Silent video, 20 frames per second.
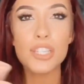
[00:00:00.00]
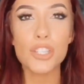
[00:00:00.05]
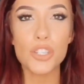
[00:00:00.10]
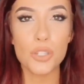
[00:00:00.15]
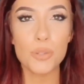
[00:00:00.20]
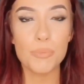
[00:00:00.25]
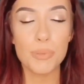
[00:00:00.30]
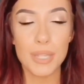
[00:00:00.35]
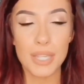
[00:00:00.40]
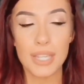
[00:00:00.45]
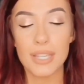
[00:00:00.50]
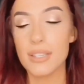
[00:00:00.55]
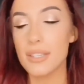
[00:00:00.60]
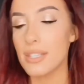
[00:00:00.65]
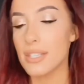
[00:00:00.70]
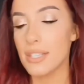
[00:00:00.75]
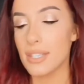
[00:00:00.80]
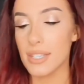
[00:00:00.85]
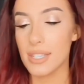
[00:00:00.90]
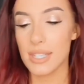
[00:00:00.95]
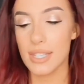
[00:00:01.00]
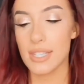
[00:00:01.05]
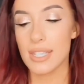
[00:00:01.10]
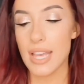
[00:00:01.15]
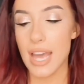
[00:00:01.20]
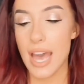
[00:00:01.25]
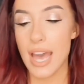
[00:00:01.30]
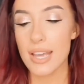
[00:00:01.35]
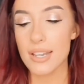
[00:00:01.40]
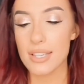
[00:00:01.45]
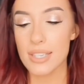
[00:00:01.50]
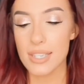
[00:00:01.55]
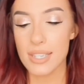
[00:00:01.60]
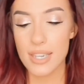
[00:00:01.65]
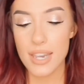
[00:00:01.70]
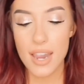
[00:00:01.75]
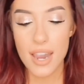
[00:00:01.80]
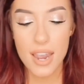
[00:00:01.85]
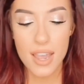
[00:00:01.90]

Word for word: two-piece set.